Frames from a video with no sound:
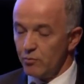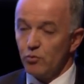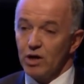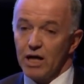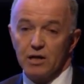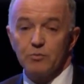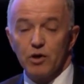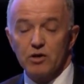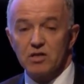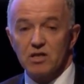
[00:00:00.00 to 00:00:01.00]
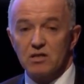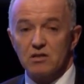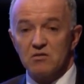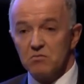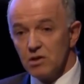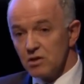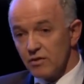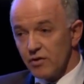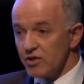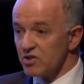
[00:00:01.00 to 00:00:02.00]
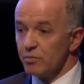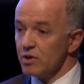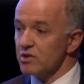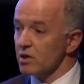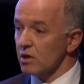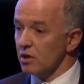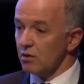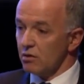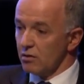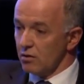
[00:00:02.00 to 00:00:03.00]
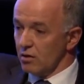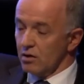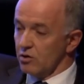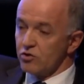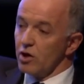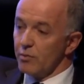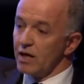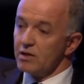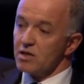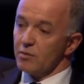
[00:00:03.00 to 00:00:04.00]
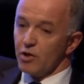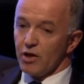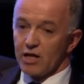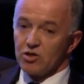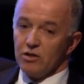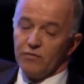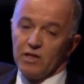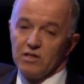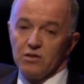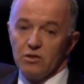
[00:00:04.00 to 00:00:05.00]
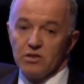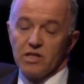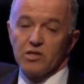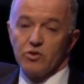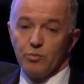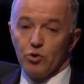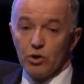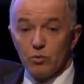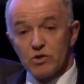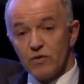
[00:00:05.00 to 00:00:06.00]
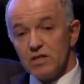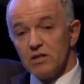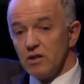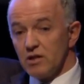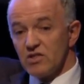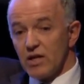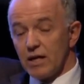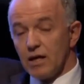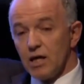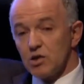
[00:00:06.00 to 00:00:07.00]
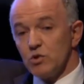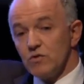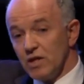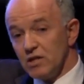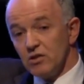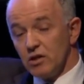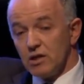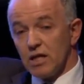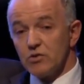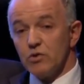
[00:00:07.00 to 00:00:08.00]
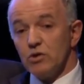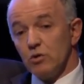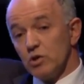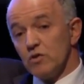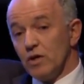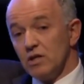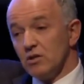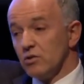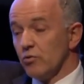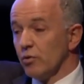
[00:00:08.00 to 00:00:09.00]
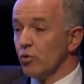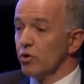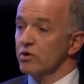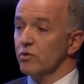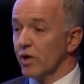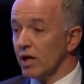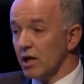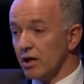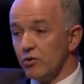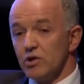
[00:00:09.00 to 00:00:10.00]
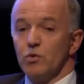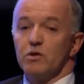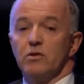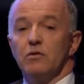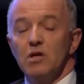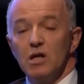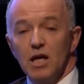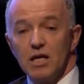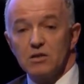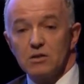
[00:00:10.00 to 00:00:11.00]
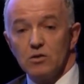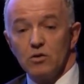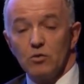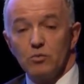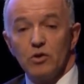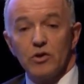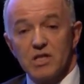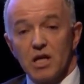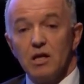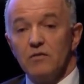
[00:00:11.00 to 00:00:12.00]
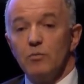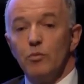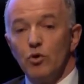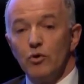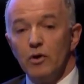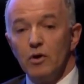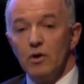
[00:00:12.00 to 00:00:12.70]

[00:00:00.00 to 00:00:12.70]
related processes. So very simplistically, your trial balance upload actually feeds into your tax reporting, which feeds into your stat accounts, which feeds into your tax return, which feeds into the reporting to the regulator as well as to your executive and board.